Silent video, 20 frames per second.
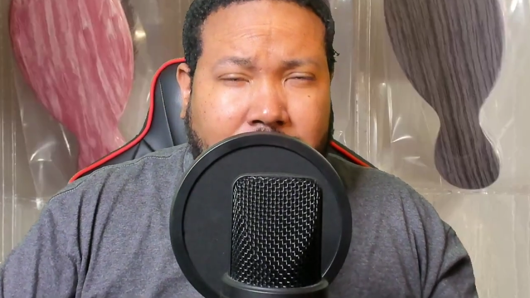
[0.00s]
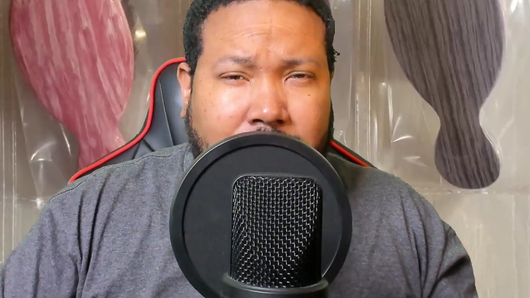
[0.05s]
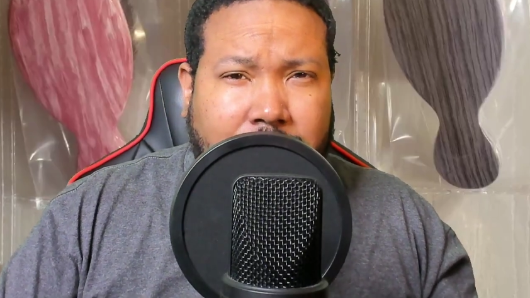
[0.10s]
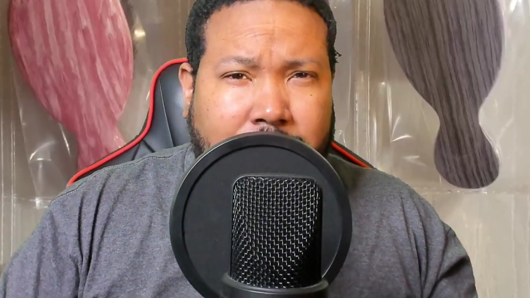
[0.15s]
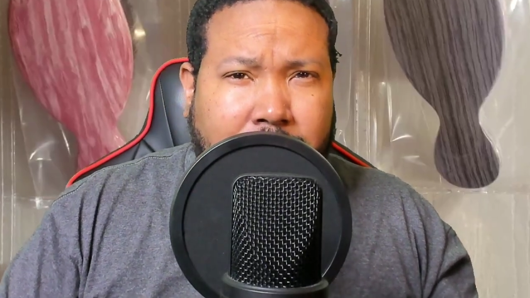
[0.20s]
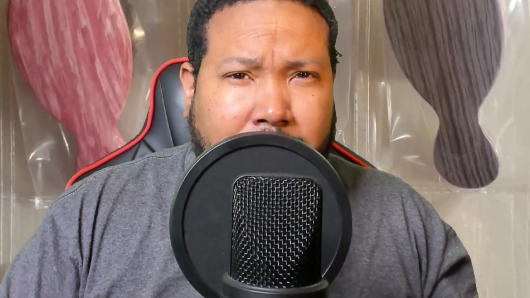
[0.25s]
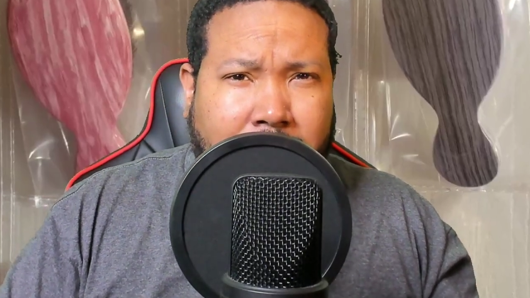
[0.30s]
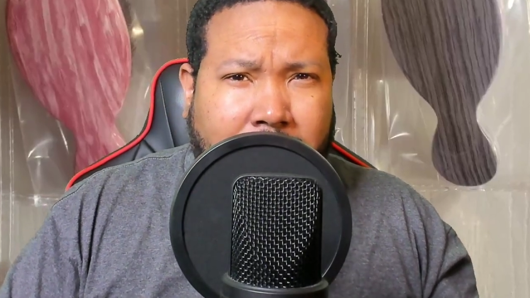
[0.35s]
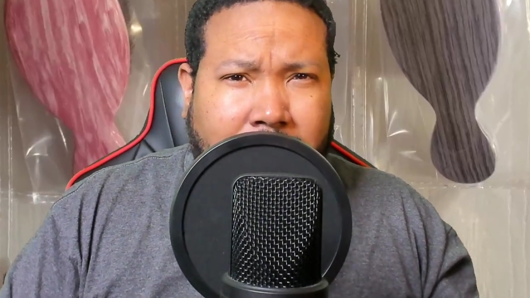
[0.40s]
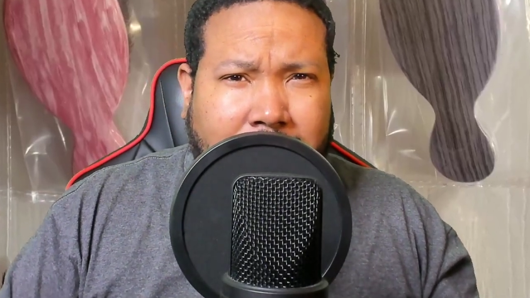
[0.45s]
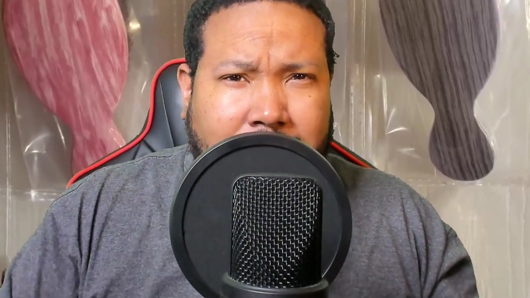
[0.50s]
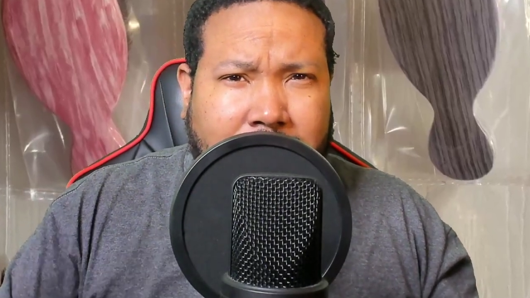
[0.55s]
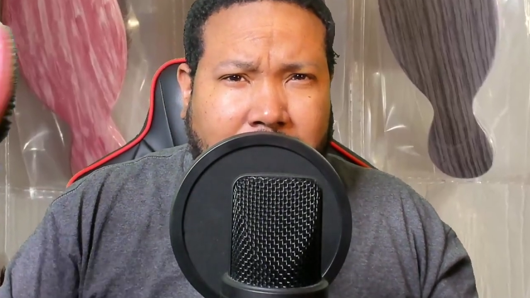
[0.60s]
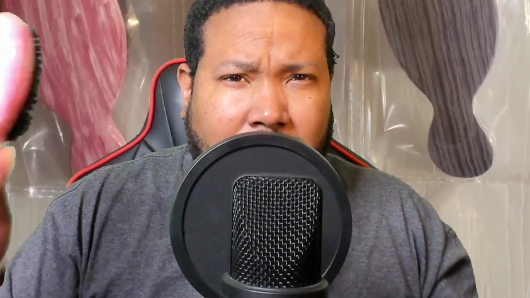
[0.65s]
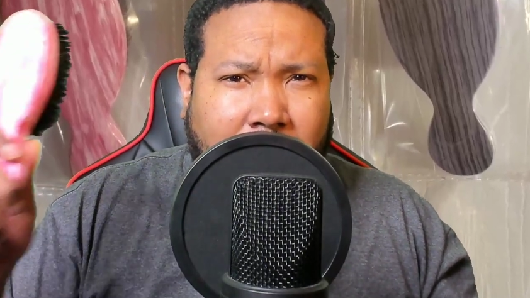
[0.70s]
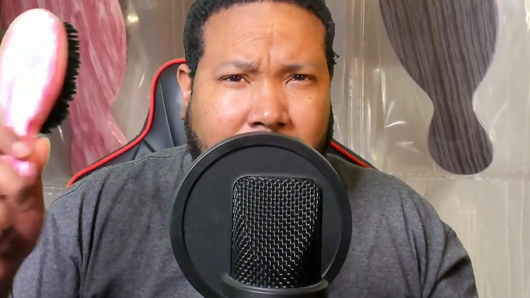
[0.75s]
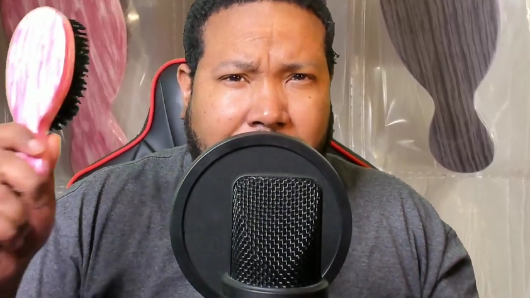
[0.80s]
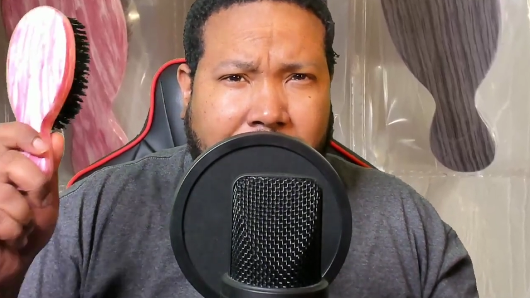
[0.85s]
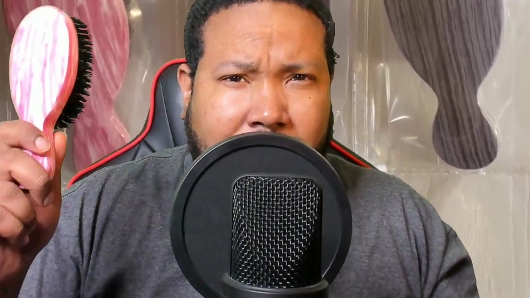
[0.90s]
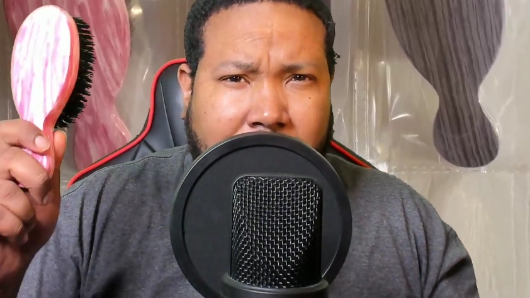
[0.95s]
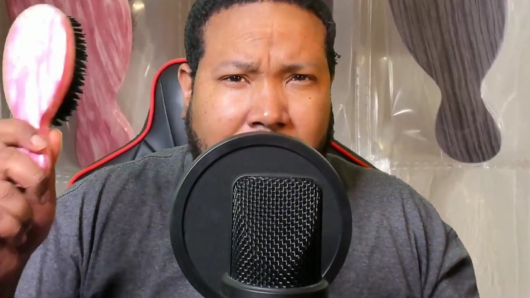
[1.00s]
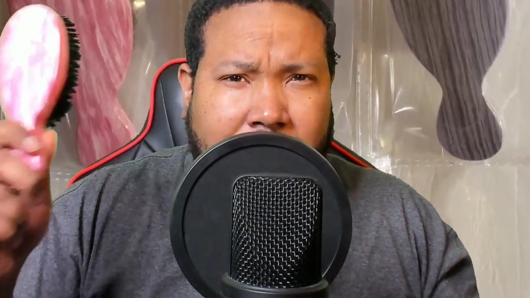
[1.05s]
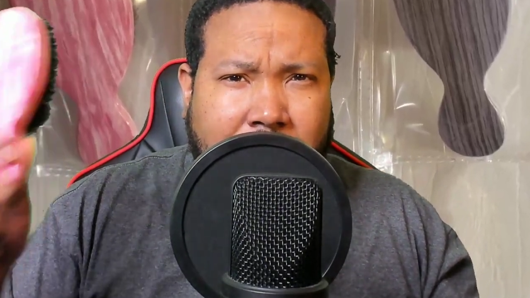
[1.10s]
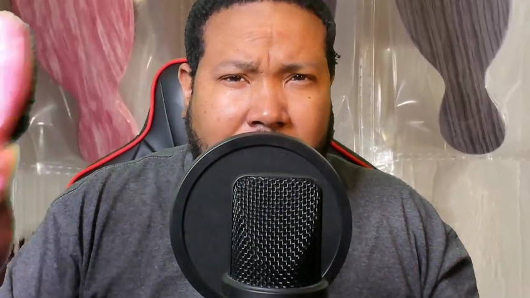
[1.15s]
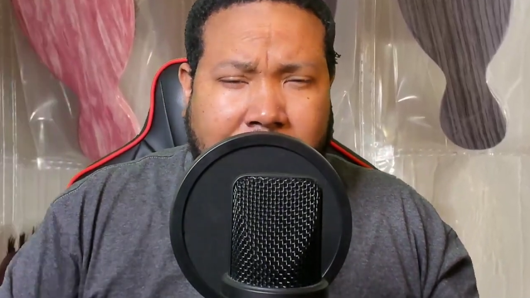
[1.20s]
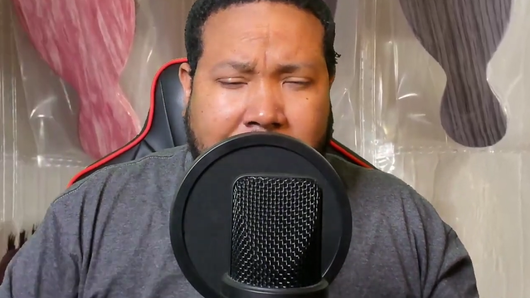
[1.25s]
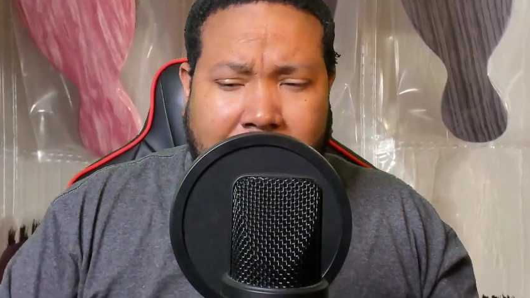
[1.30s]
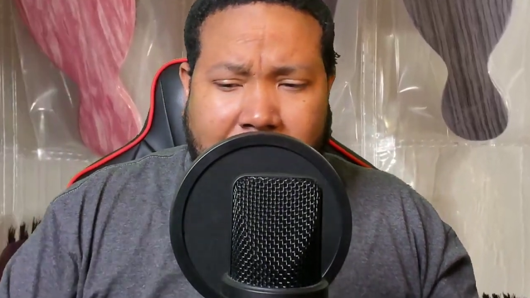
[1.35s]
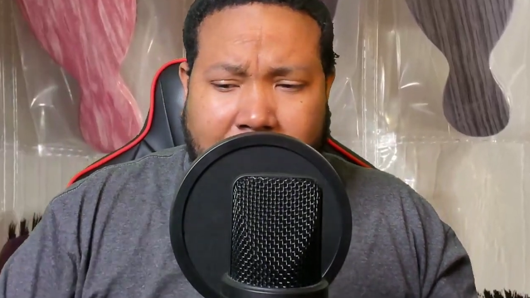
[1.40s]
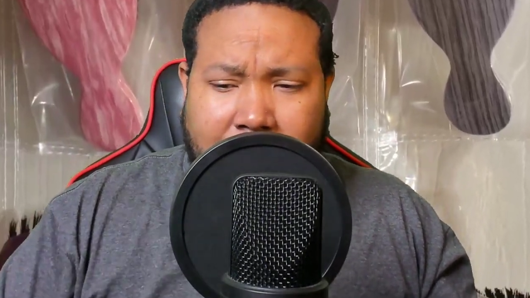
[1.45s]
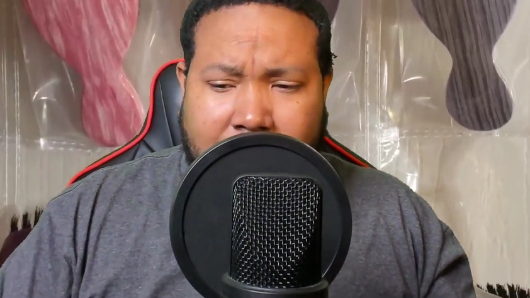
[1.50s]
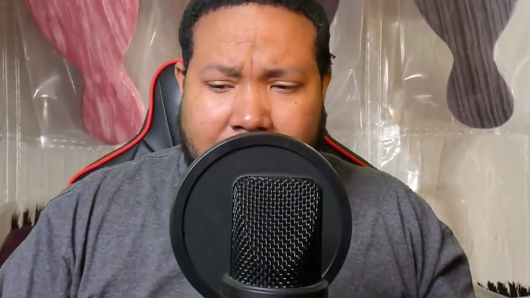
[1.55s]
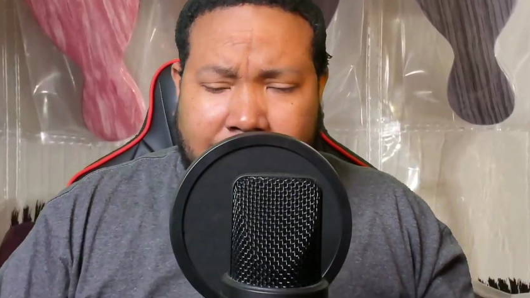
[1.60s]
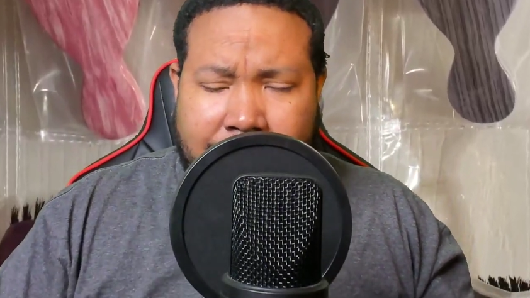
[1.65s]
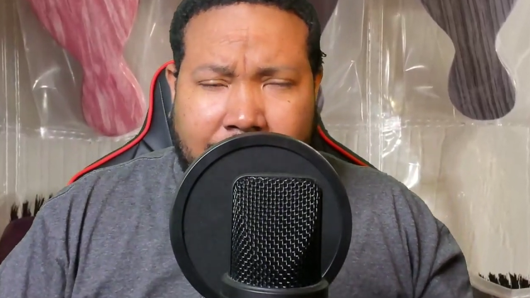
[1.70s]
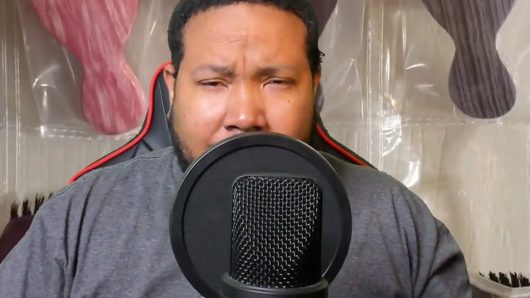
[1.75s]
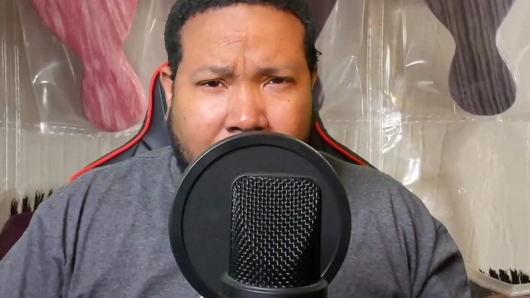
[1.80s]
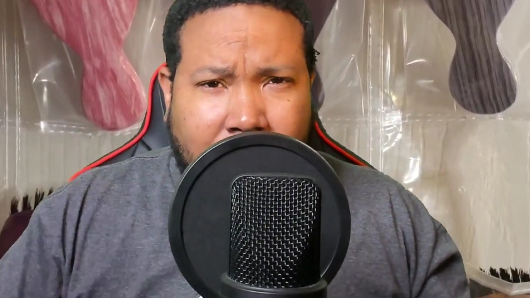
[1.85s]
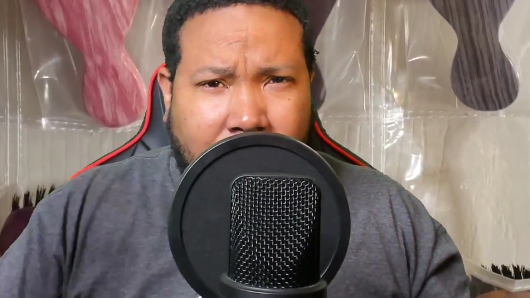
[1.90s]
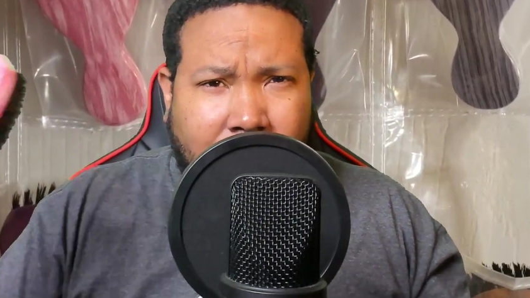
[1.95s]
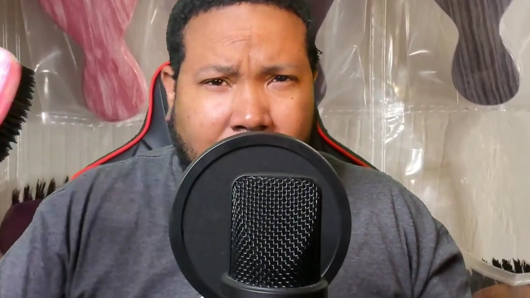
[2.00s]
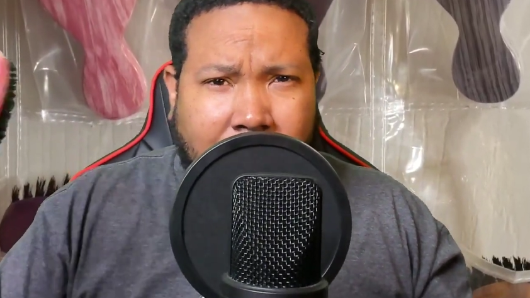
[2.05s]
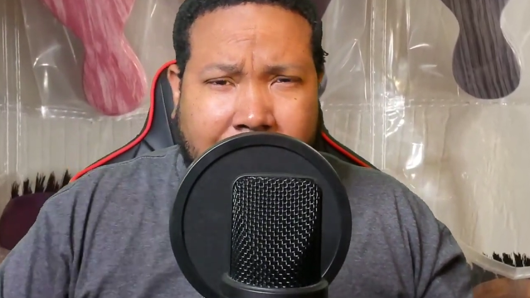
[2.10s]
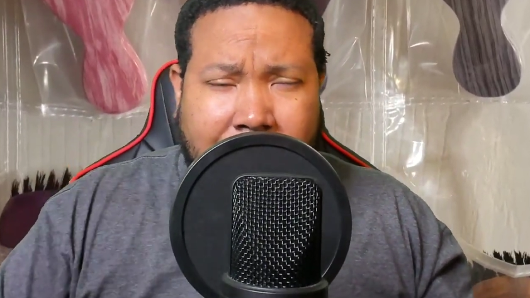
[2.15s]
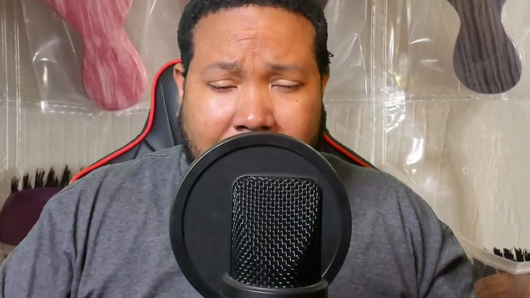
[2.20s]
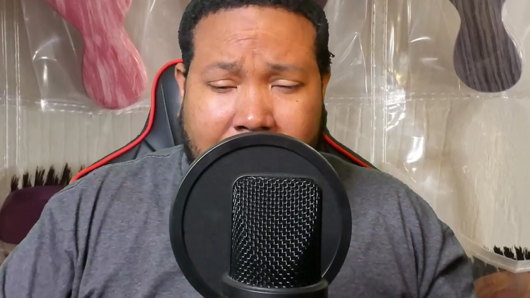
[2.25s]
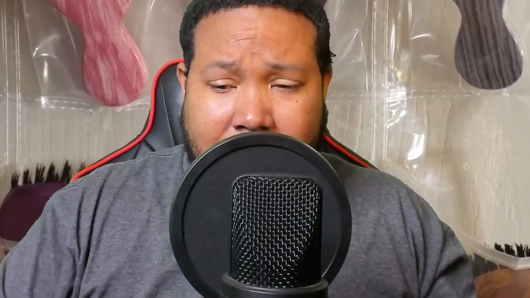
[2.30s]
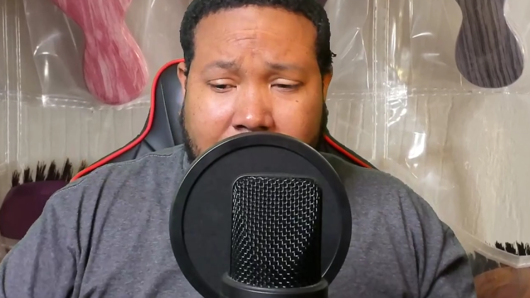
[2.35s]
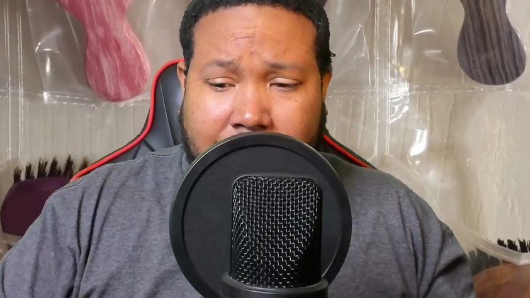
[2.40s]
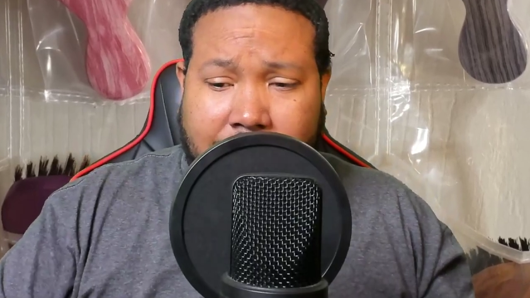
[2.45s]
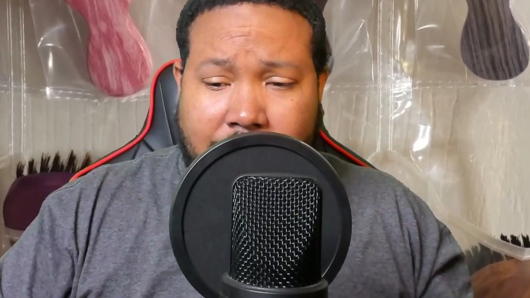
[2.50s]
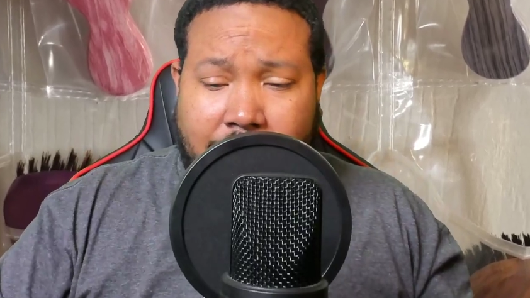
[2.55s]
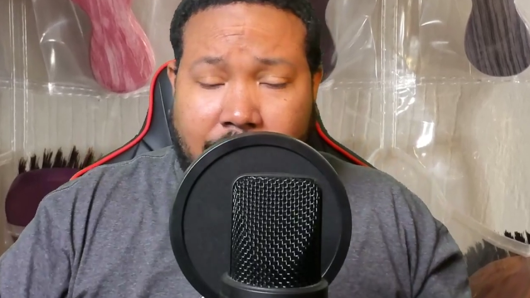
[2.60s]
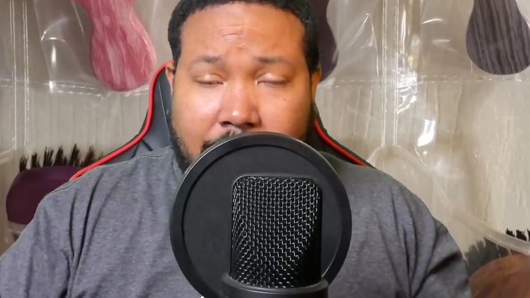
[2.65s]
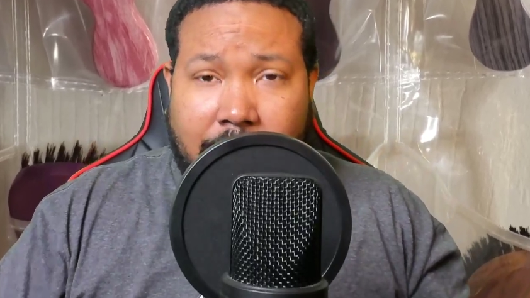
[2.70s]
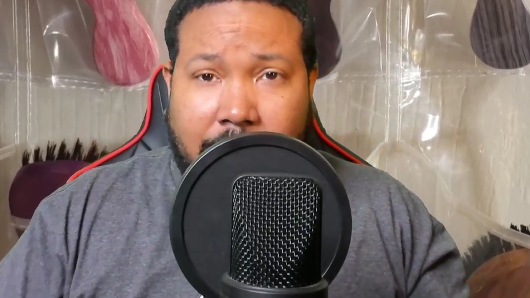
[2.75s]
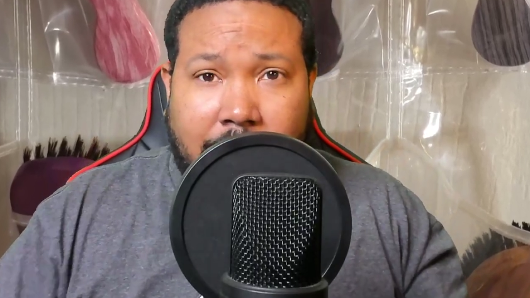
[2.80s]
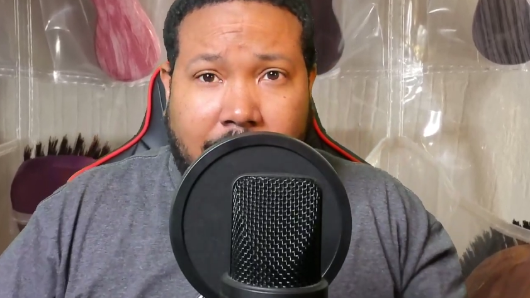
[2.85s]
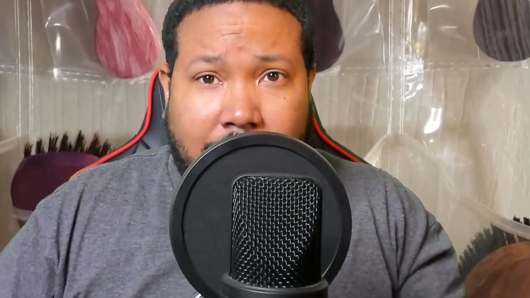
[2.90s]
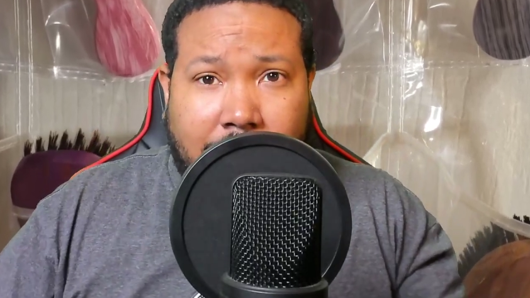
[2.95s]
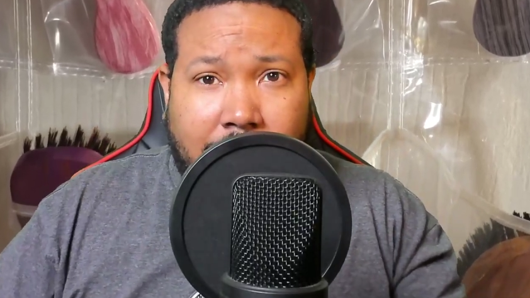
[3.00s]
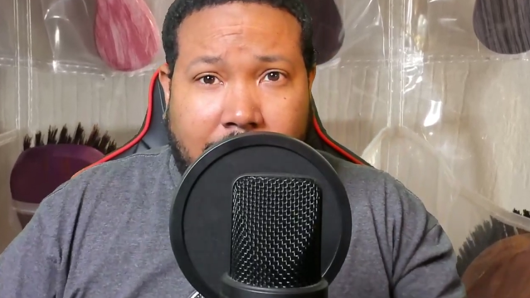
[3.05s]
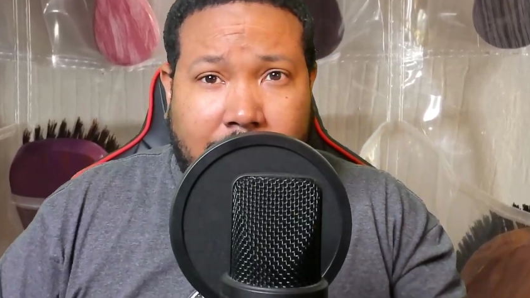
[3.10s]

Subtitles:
you should barely start feeling your medium or medium hard.